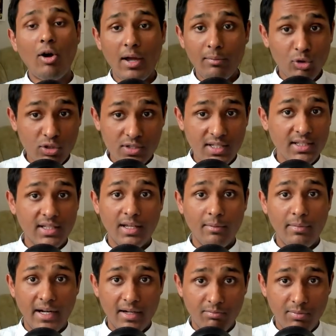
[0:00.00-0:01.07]
I'm not saying they are
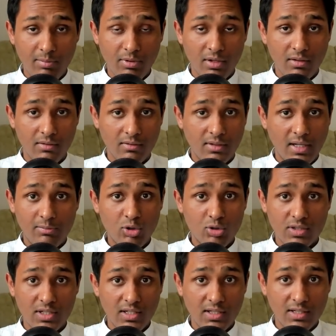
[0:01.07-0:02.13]
bad people, I'm
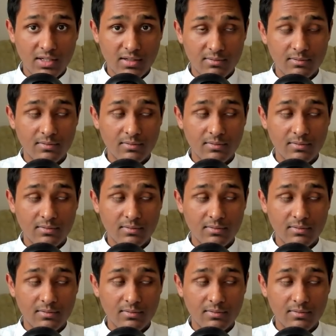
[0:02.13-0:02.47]
not saying that.